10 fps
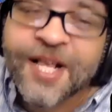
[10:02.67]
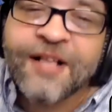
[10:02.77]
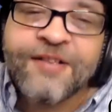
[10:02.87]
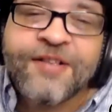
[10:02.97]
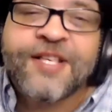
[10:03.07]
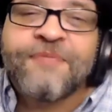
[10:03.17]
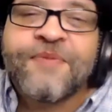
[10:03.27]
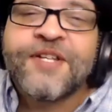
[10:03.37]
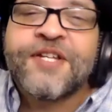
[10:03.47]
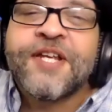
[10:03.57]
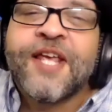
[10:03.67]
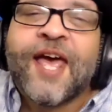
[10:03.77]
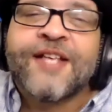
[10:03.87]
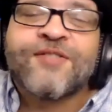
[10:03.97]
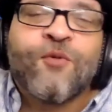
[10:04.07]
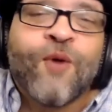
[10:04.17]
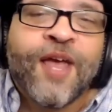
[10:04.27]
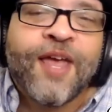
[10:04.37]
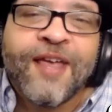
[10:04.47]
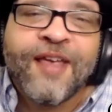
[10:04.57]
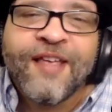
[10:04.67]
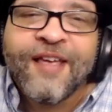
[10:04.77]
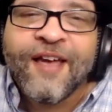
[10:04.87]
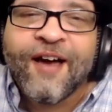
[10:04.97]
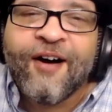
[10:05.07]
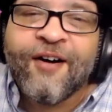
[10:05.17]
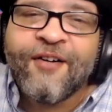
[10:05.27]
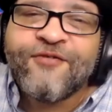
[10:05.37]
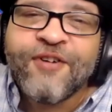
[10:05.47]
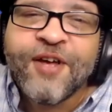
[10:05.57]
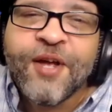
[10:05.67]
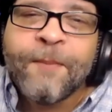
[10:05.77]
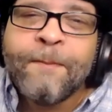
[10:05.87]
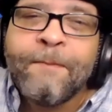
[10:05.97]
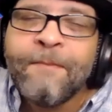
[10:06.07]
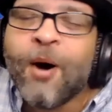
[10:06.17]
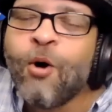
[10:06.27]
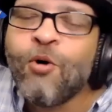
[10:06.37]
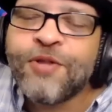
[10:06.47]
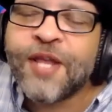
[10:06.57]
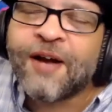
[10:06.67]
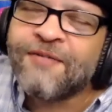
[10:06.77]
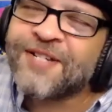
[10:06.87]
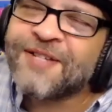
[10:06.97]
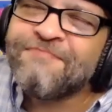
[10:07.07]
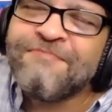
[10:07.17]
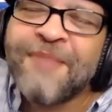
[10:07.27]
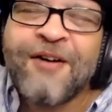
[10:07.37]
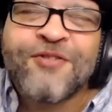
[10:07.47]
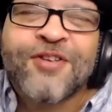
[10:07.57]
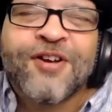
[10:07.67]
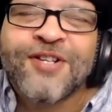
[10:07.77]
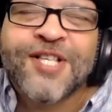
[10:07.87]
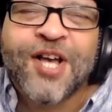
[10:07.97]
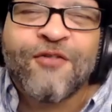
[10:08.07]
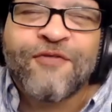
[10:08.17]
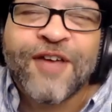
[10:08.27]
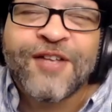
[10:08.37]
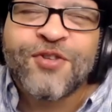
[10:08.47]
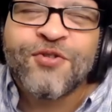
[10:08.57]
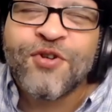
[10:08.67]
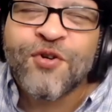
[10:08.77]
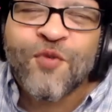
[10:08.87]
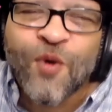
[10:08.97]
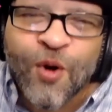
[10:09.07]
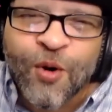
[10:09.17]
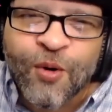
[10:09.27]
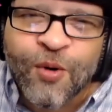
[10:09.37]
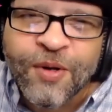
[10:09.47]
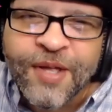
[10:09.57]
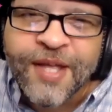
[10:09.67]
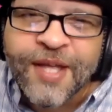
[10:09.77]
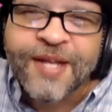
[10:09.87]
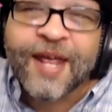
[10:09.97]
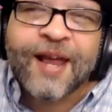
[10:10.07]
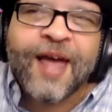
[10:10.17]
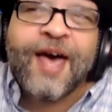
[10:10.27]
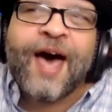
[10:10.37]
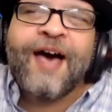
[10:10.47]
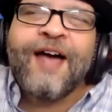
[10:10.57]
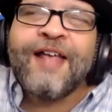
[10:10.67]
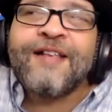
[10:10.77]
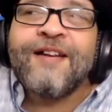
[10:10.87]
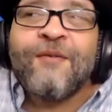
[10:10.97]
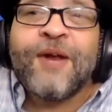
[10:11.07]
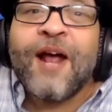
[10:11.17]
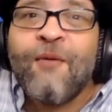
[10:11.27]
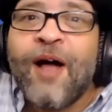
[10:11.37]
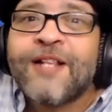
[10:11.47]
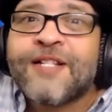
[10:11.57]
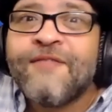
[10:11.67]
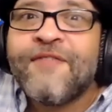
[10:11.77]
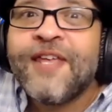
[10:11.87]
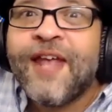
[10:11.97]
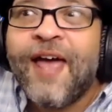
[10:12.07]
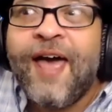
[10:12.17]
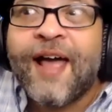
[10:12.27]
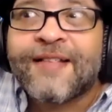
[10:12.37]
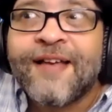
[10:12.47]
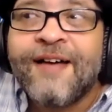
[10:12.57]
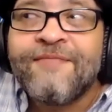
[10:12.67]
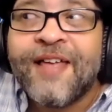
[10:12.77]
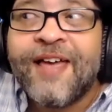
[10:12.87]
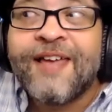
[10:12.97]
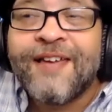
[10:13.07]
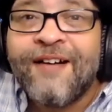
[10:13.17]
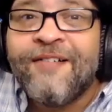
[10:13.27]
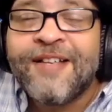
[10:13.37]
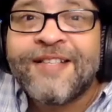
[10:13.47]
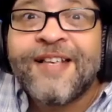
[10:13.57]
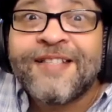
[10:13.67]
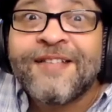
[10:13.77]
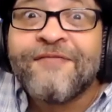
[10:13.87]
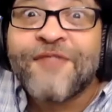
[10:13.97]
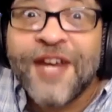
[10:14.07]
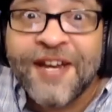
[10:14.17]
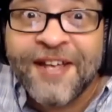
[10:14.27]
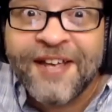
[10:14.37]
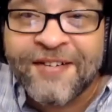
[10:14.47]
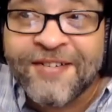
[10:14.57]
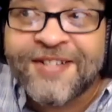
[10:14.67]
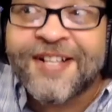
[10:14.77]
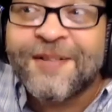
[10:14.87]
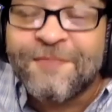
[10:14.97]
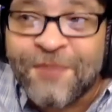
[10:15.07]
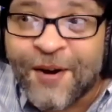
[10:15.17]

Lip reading: telling you something. She has a way of molding or melt herself into her role. Like I when I watch Davida act, I'm like, yo, is this Davida or is this the